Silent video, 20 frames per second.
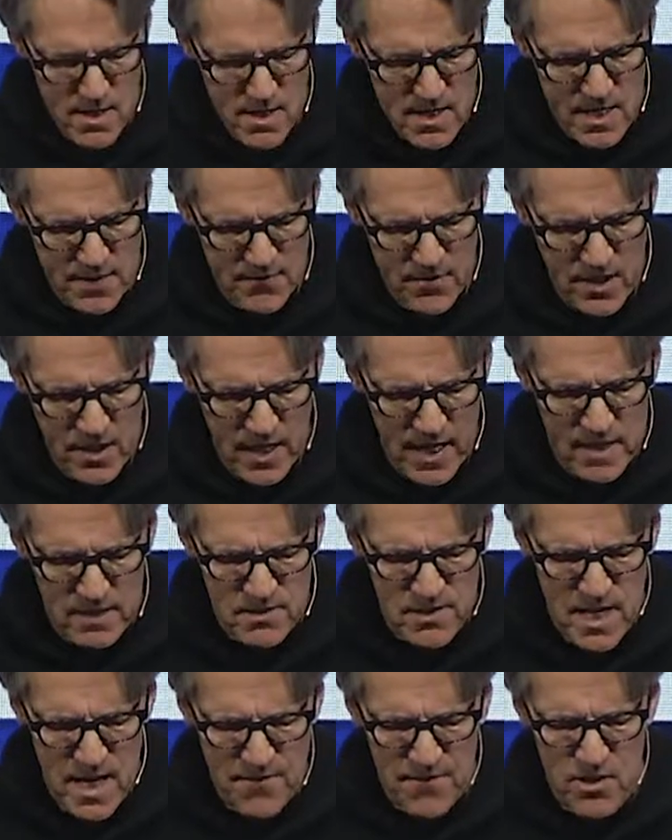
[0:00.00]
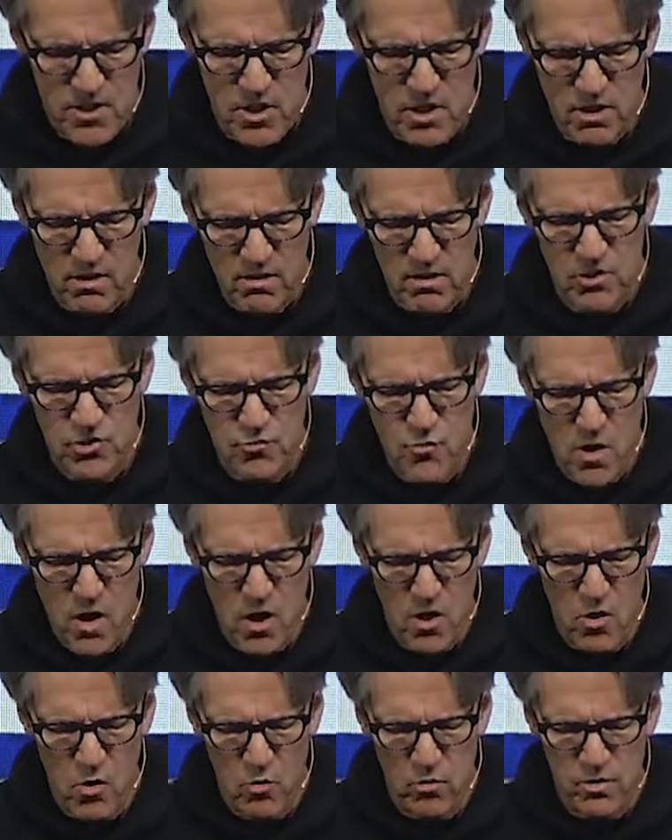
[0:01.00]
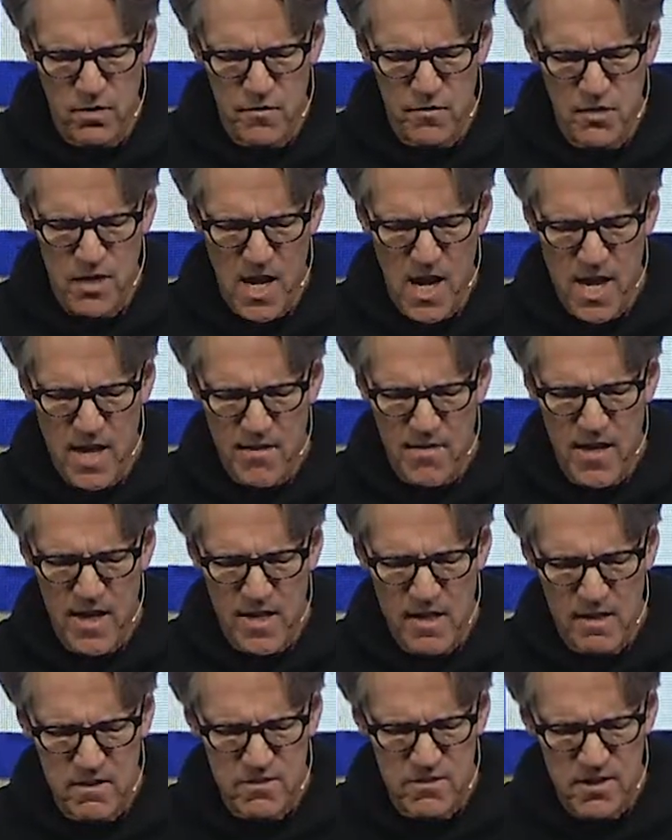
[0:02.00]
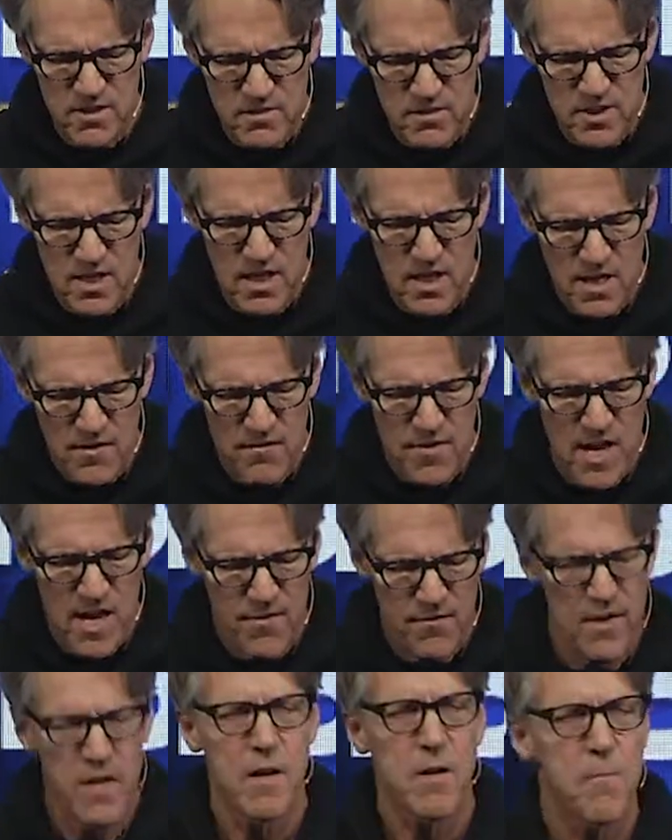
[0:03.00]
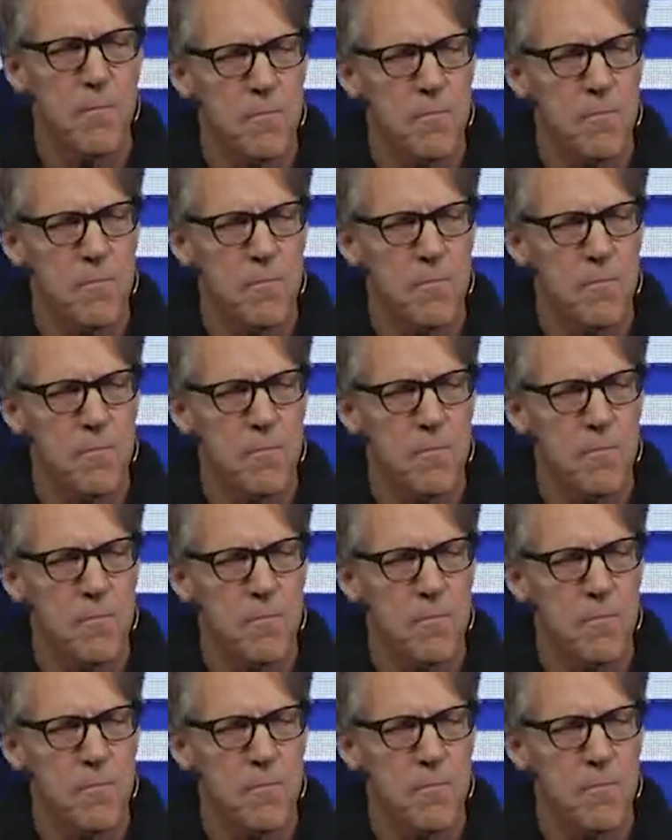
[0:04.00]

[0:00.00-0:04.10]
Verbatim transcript: Nevertheless, David took the stronghold of Zion, that is, the city of David.